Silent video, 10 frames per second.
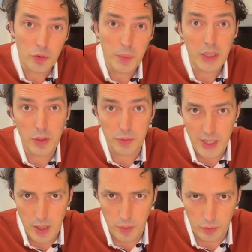will go
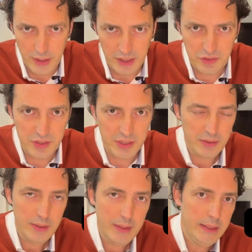down next year,
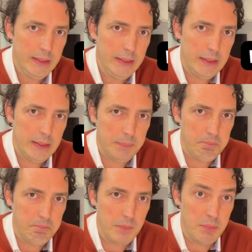
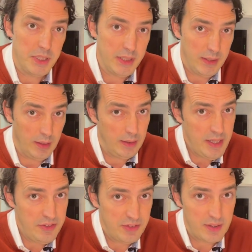meaning
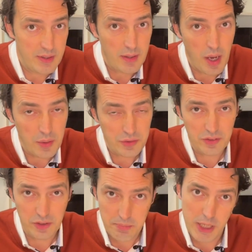less
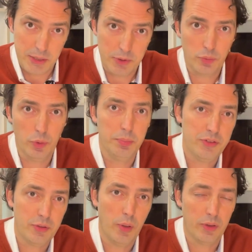houses, apartments will be
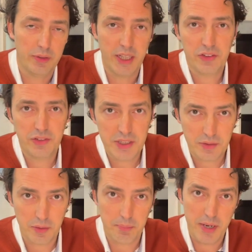sold next year
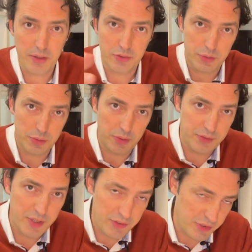compared to
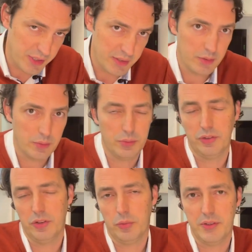this year,
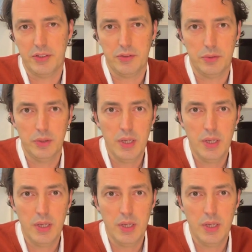2022.